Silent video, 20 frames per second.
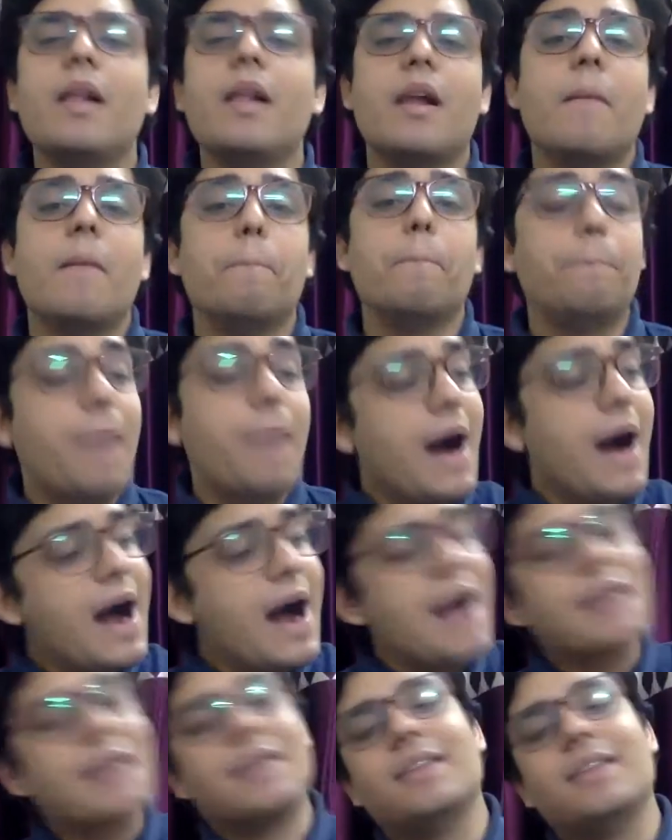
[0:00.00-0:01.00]

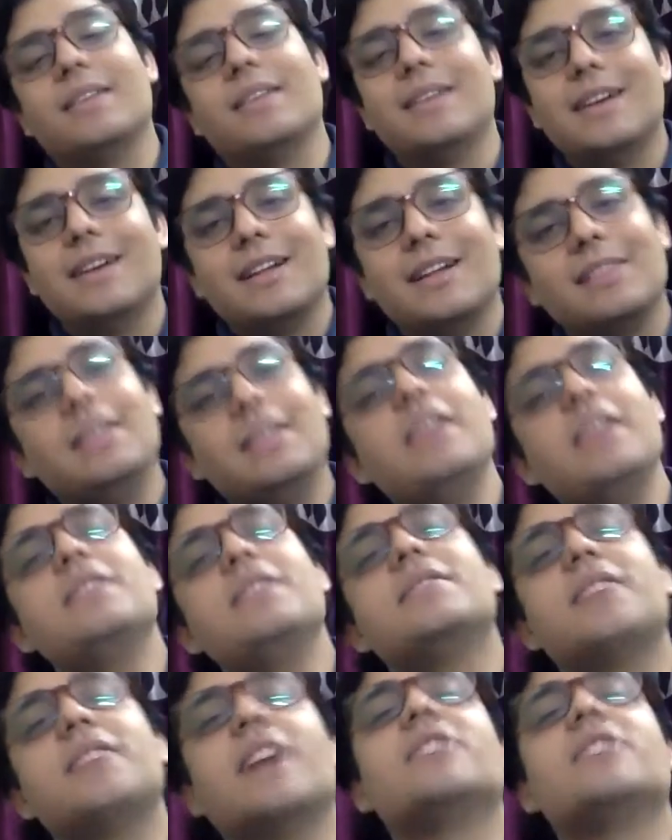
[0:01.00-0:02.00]
but this
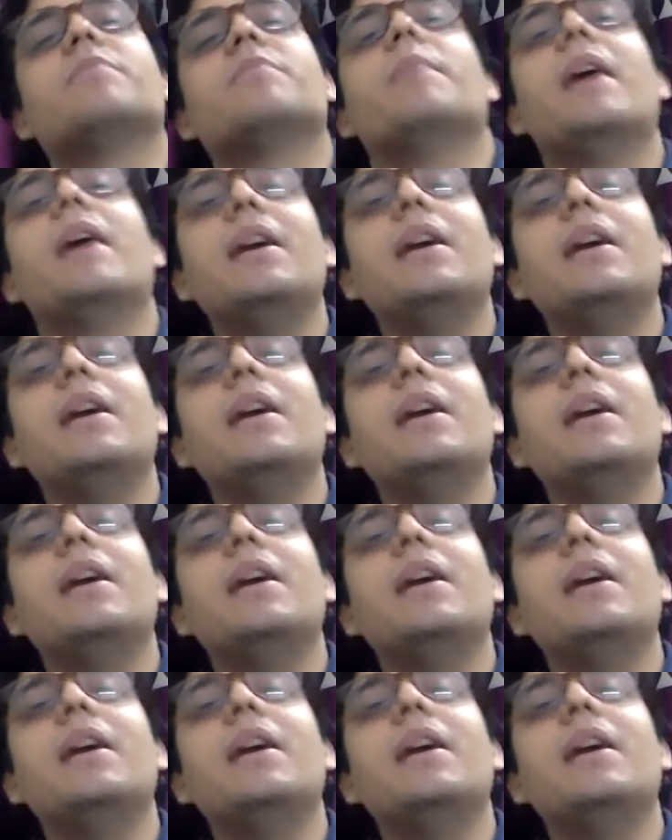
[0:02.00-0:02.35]
judgment